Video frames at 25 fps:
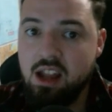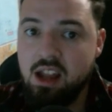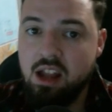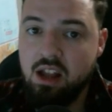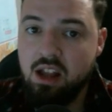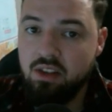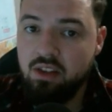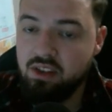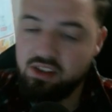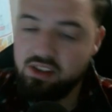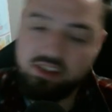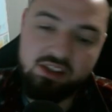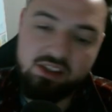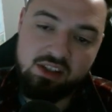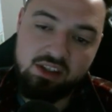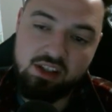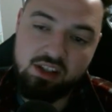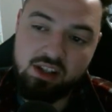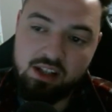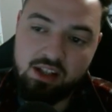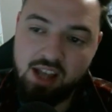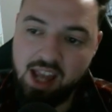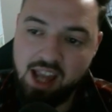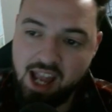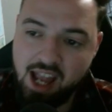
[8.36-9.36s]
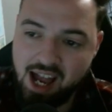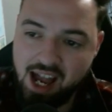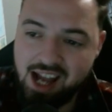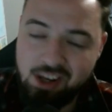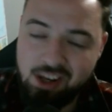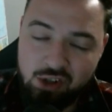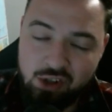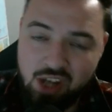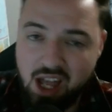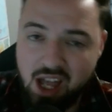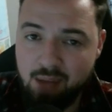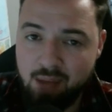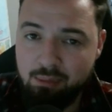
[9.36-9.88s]
This is a AI
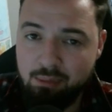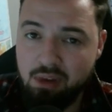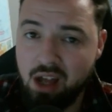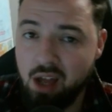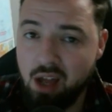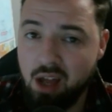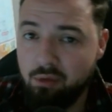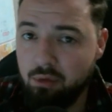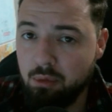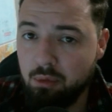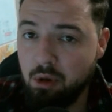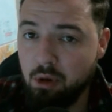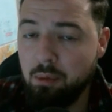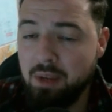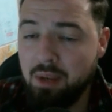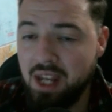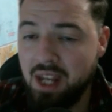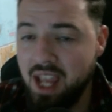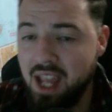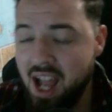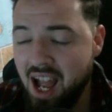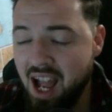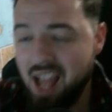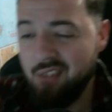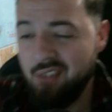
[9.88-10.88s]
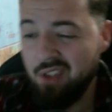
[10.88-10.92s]
chatbot from OpenAI.